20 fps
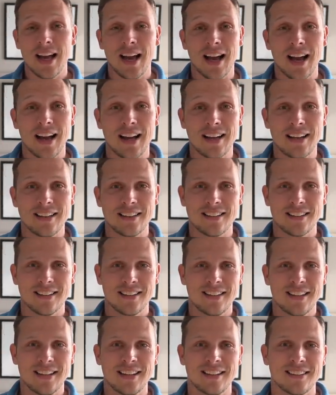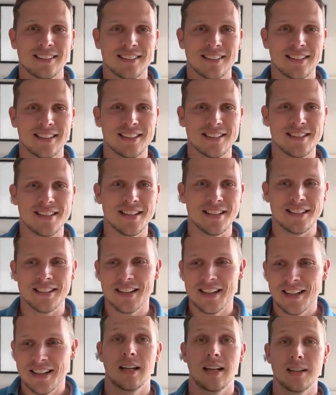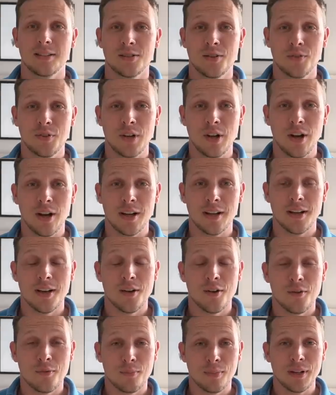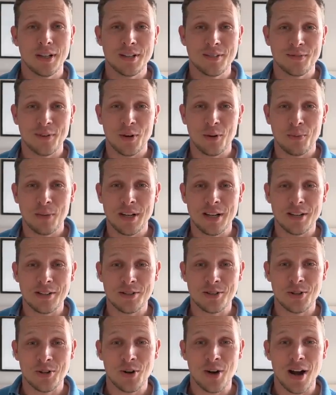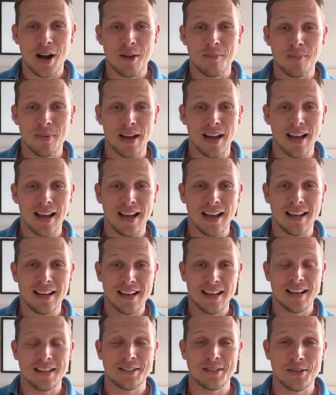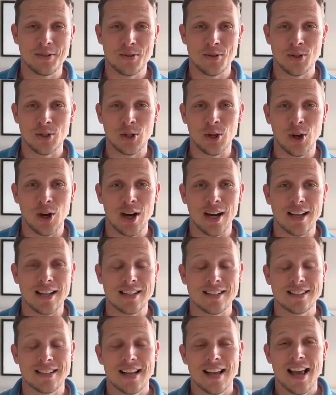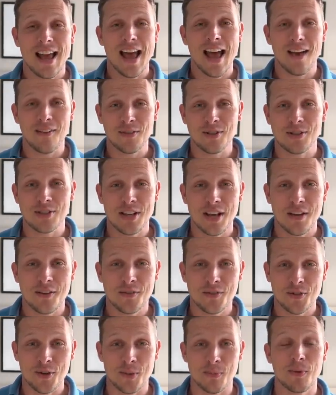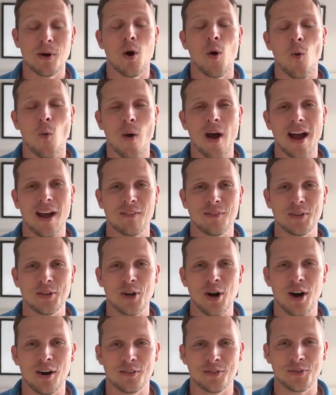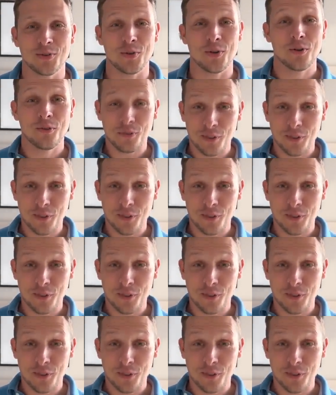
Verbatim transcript: And yeah, that's it. Also, if you like, please follow me on Instagram. And as usual, guys, have a safe trip wherever you're off to.